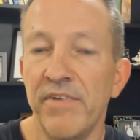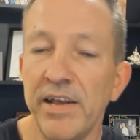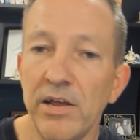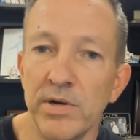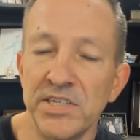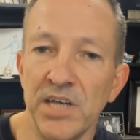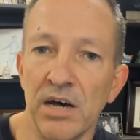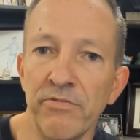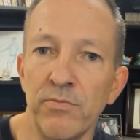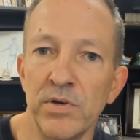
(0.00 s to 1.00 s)
video
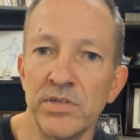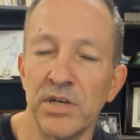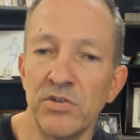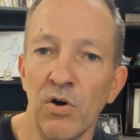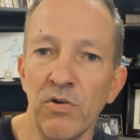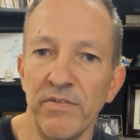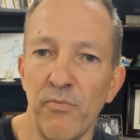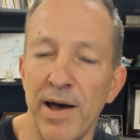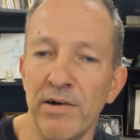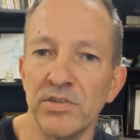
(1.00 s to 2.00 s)
itself was a total of
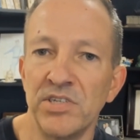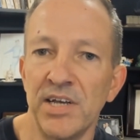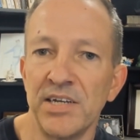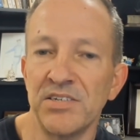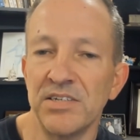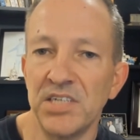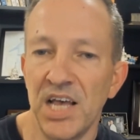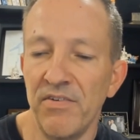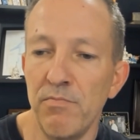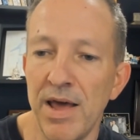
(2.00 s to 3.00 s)
about 6 to
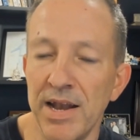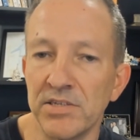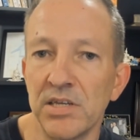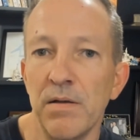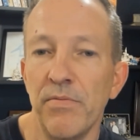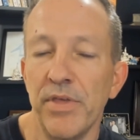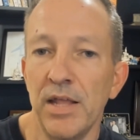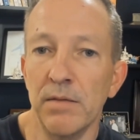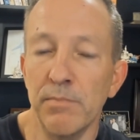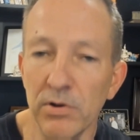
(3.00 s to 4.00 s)
7 minutes.
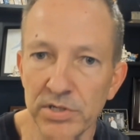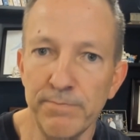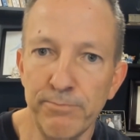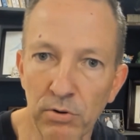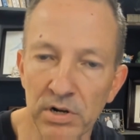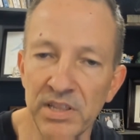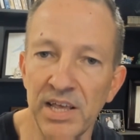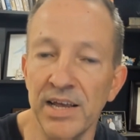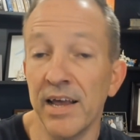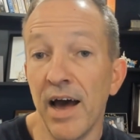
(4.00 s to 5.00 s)
And the most important
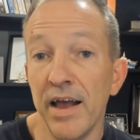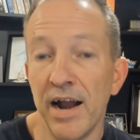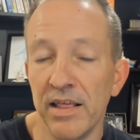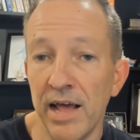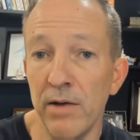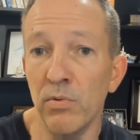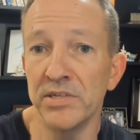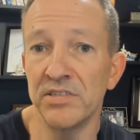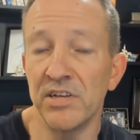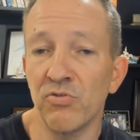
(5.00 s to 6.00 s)
thing I got out of that
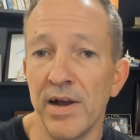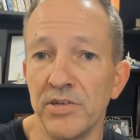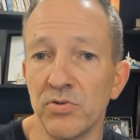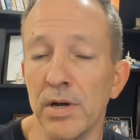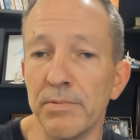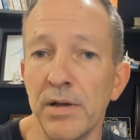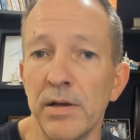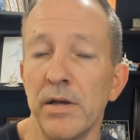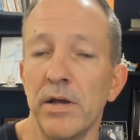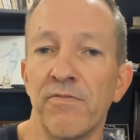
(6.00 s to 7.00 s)
was the transcript.
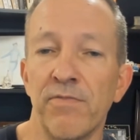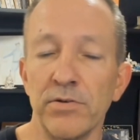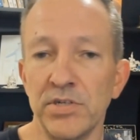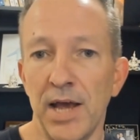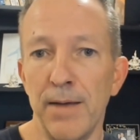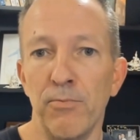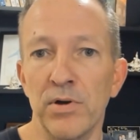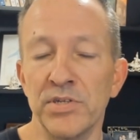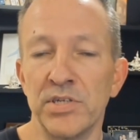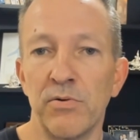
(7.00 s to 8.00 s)
First step
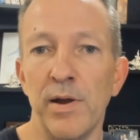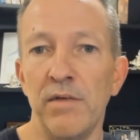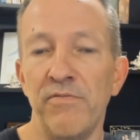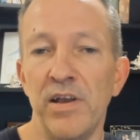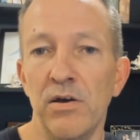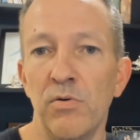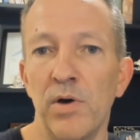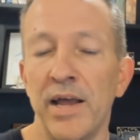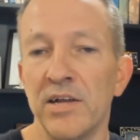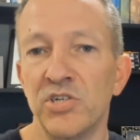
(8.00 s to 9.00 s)
was create a video.
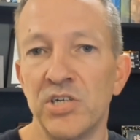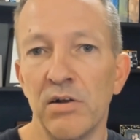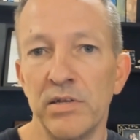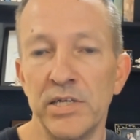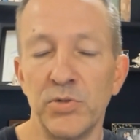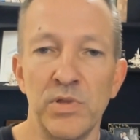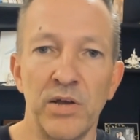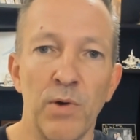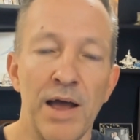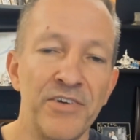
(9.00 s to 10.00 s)
I can share this with the
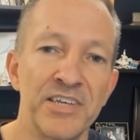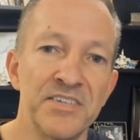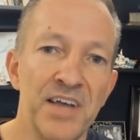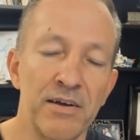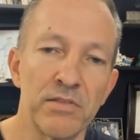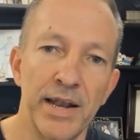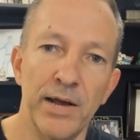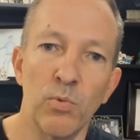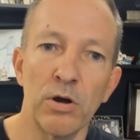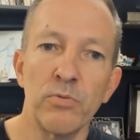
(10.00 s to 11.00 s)
graphic designer that I
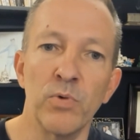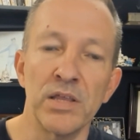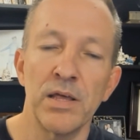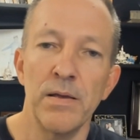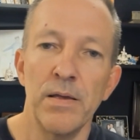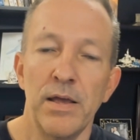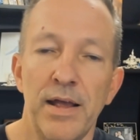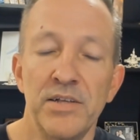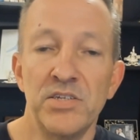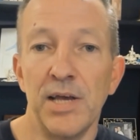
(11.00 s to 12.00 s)
work with.
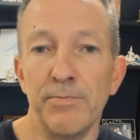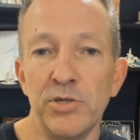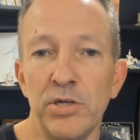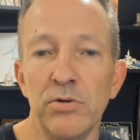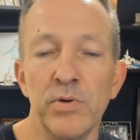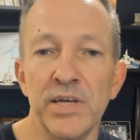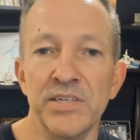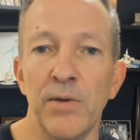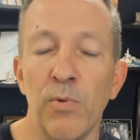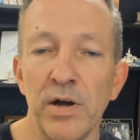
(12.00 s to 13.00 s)
And step 2 is
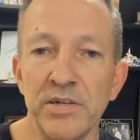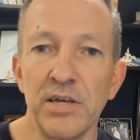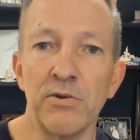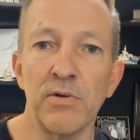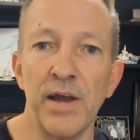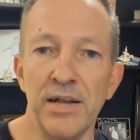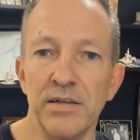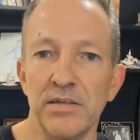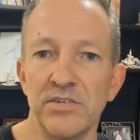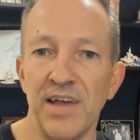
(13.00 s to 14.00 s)
I want to create
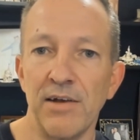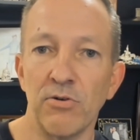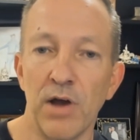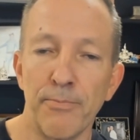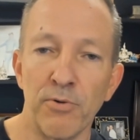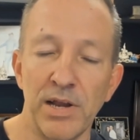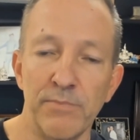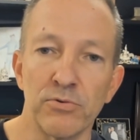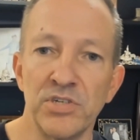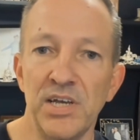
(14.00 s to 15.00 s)
standard operating
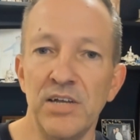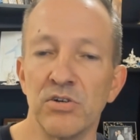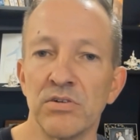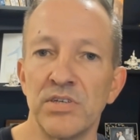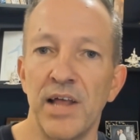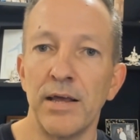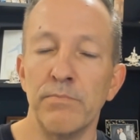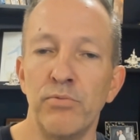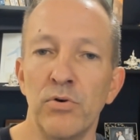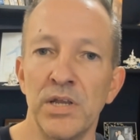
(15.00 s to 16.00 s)
procedures that I can
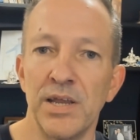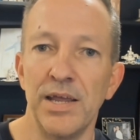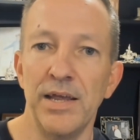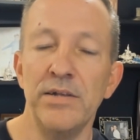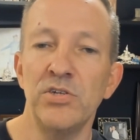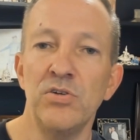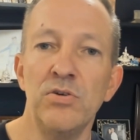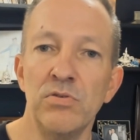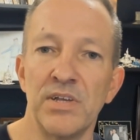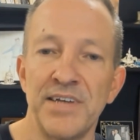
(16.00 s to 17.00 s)
put
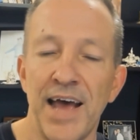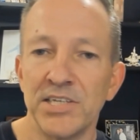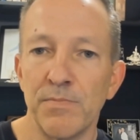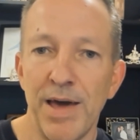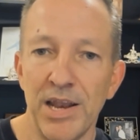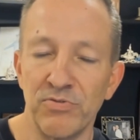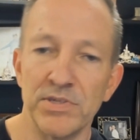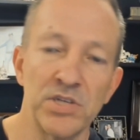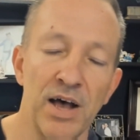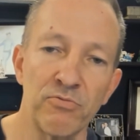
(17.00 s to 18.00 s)
into the task management
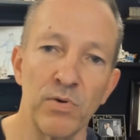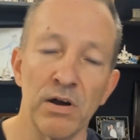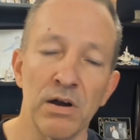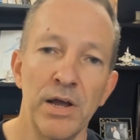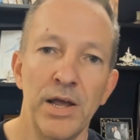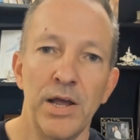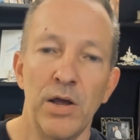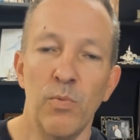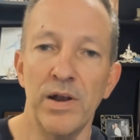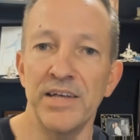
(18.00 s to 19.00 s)
software
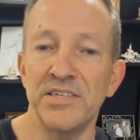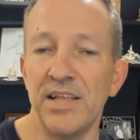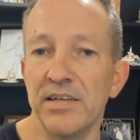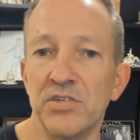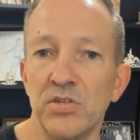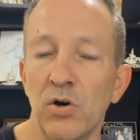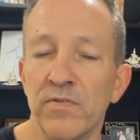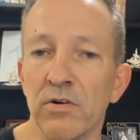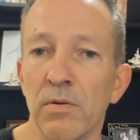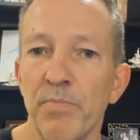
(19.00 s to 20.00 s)
when I send this
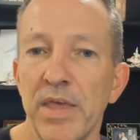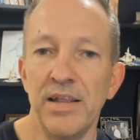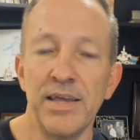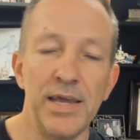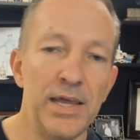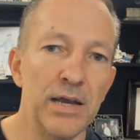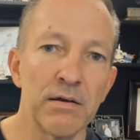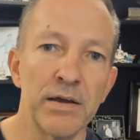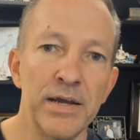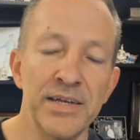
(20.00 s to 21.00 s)
over. The key
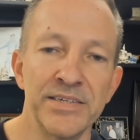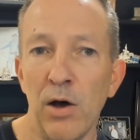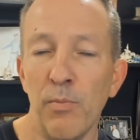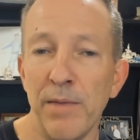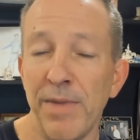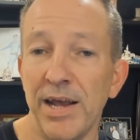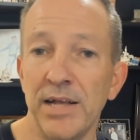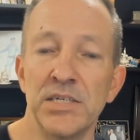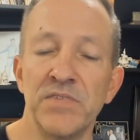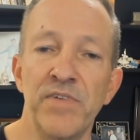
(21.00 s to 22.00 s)
here is by making
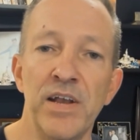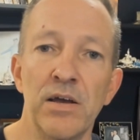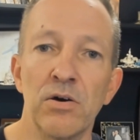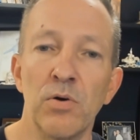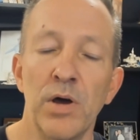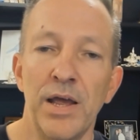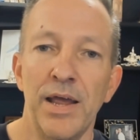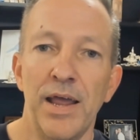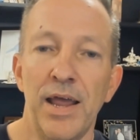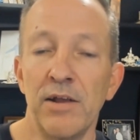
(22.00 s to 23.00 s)
this video
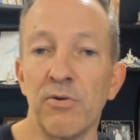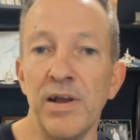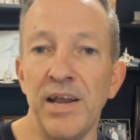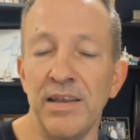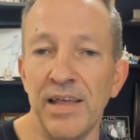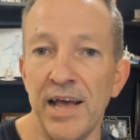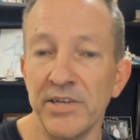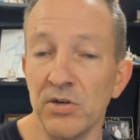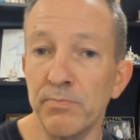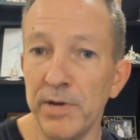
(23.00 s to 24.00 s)
and creating
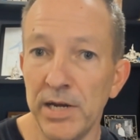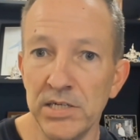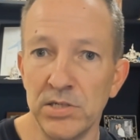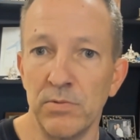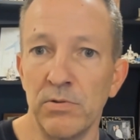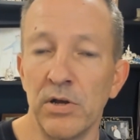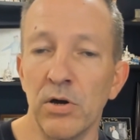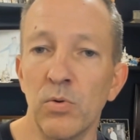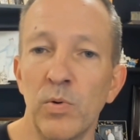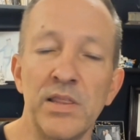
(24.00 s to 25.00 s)
SOPs to
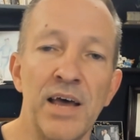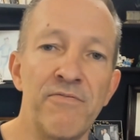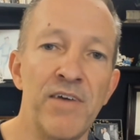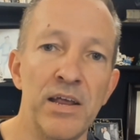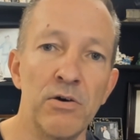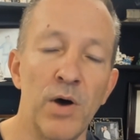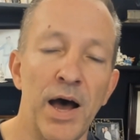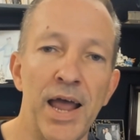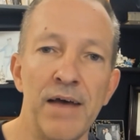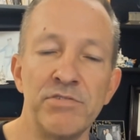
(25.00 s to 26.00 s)
go with that video,
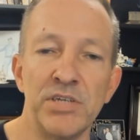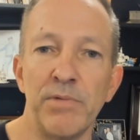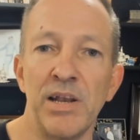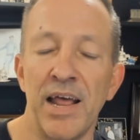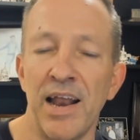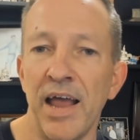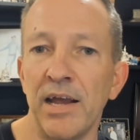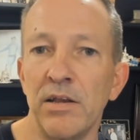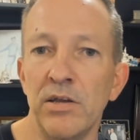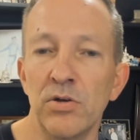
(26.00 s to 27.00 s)
I have something that I
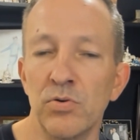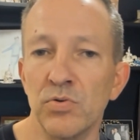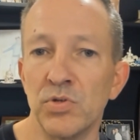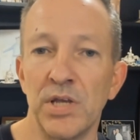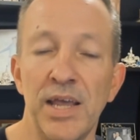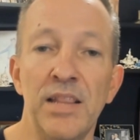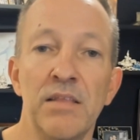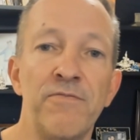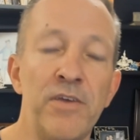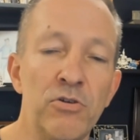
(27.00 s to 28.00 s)
can use in the
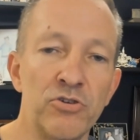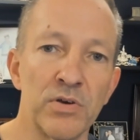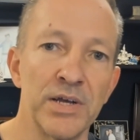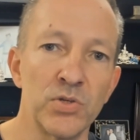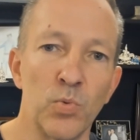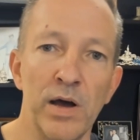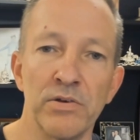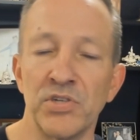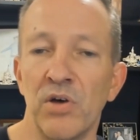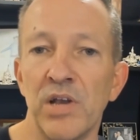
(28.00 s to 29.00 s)
future as well.
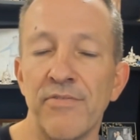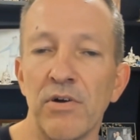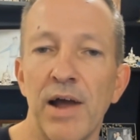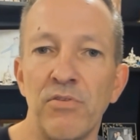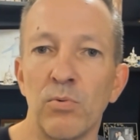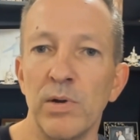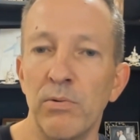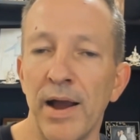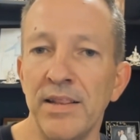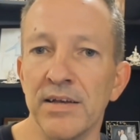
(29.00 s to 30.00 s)
So I'll never have to
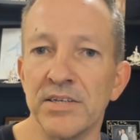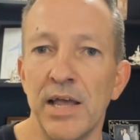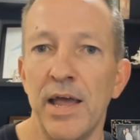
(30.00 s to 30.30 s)
rewrite this.